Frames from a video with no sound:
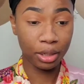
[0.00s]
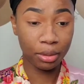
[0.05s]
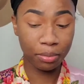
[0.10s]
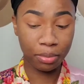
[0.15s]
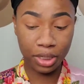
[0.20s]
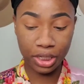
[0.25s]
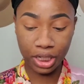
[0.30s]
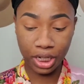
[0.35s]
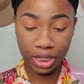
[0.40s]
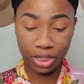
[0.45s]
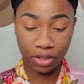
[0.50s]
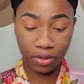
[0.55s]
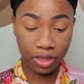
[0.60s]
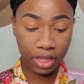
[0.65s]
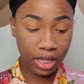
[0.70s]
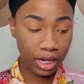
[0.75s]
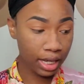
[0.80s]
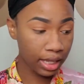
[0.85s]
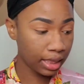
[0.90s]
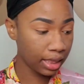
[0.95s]
But yeah, so
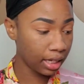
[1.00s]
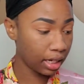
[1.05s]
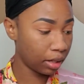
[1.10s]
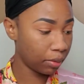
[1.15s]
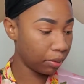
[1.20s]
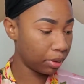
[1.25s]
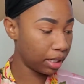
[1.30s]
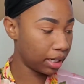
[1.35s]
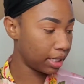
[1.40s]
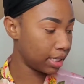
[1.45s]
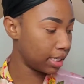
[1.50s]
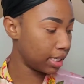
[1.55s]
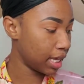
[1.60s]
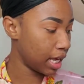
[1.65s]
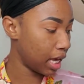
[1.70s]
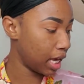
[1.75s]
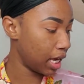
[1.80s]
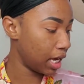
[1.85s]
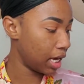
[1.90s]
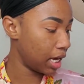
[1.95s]
then I think I want to
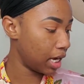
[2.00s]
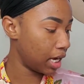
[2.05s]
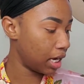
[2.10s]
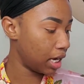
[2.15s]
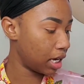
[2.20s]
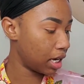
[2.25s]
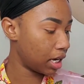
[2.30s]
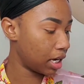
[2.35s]
take,